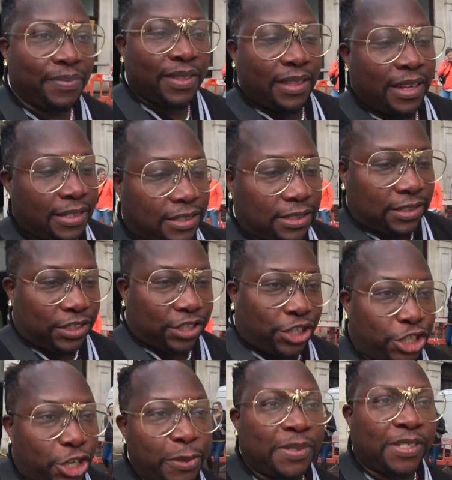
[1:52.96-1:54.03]
the
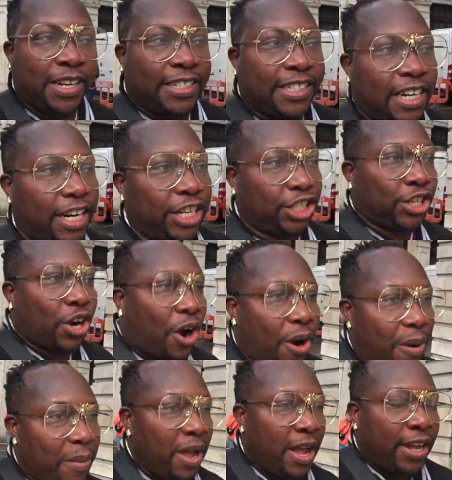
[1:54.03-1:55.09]
tube station is shut.
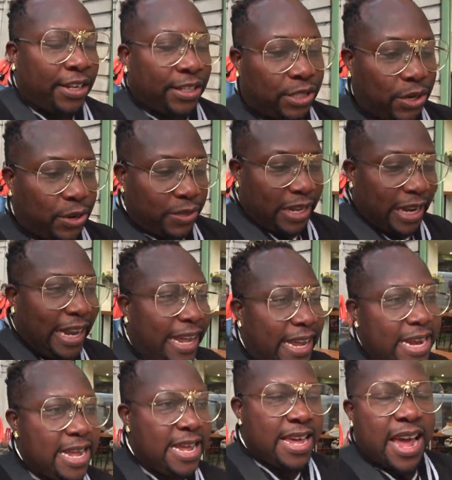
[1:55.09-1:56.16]
So the
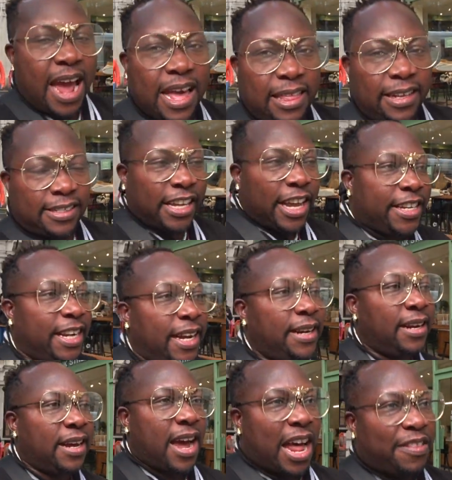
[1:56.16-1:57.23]
lady at the station
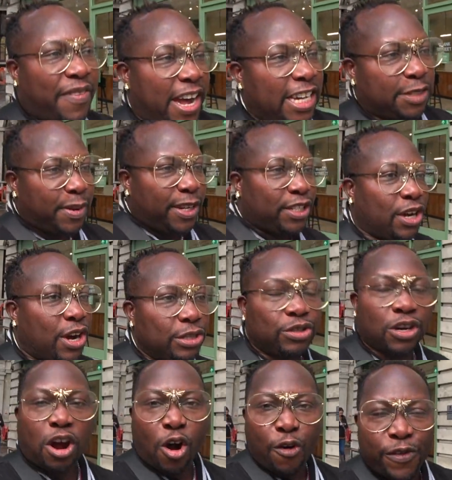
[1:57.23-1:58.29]
advised me to go to
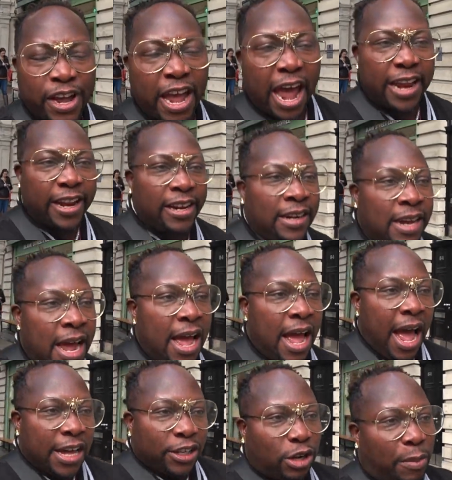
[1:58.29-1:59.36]
Covent Garden.
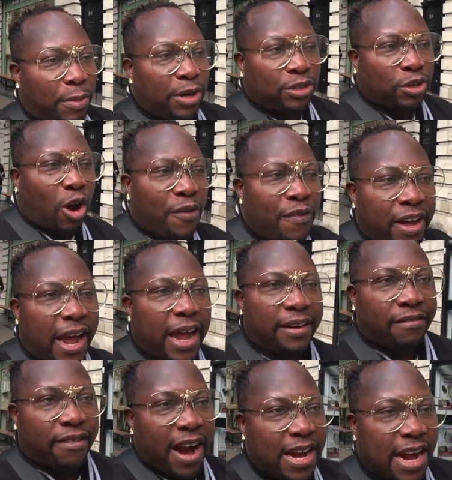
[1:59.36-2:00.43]
So I'm going to Covent
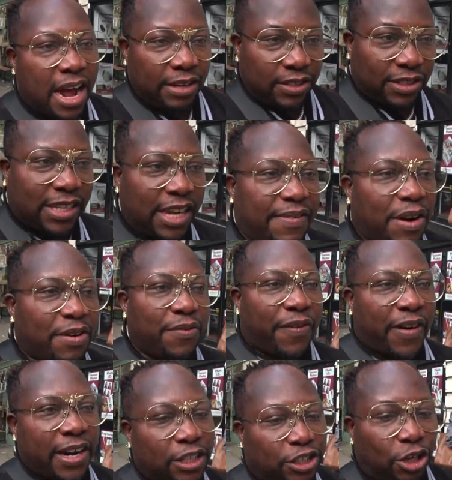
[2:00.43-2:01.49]
Garden right now to see if I can
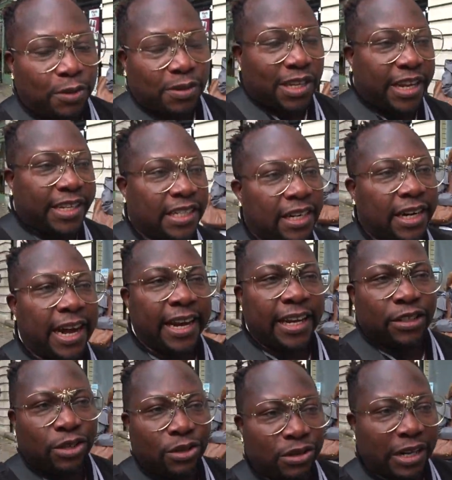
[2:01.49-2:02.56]
find a tube station heading to